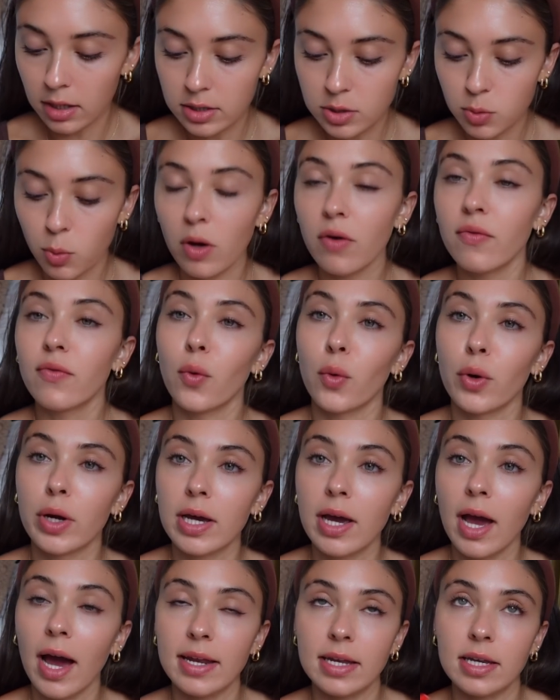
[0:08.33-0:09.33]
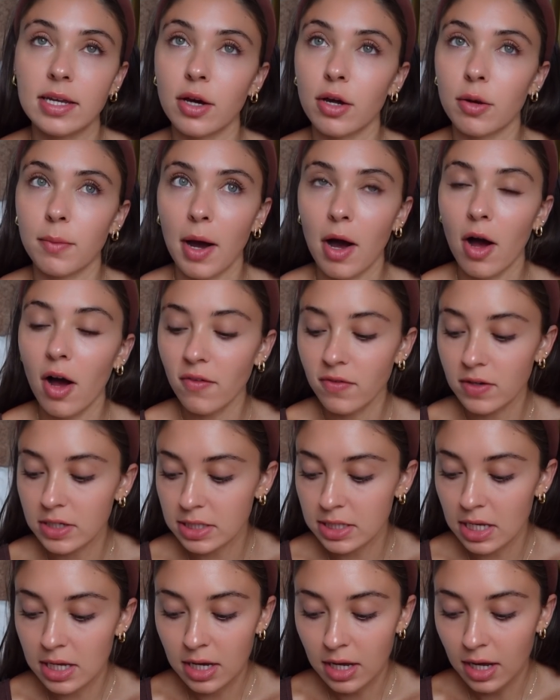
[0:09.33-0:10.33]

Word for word: 1240 I need to go to my office